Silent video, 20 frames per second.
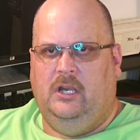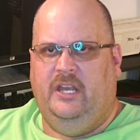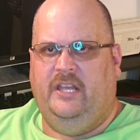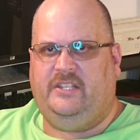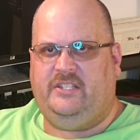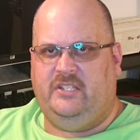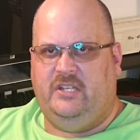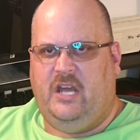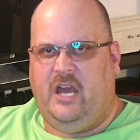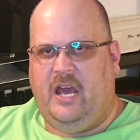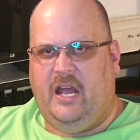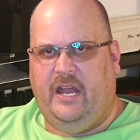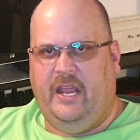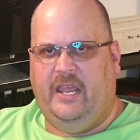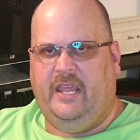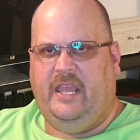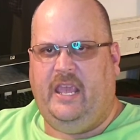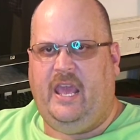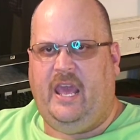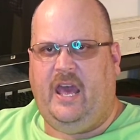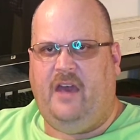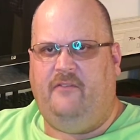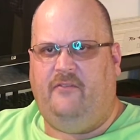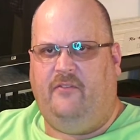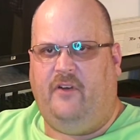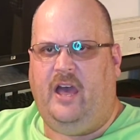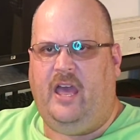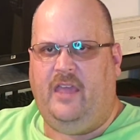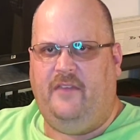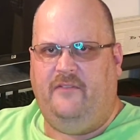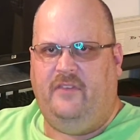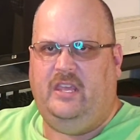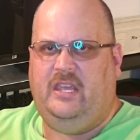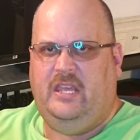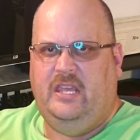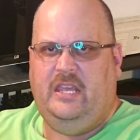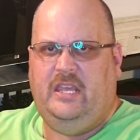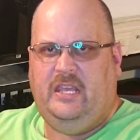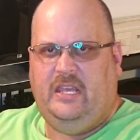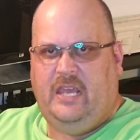It's not a Cat
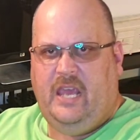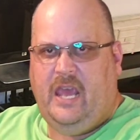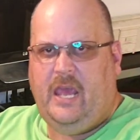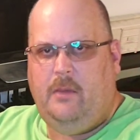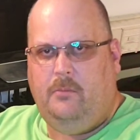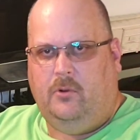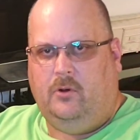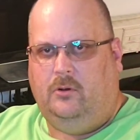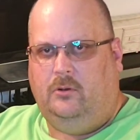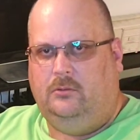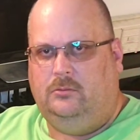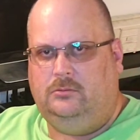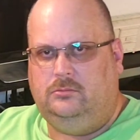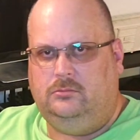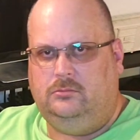5e cable.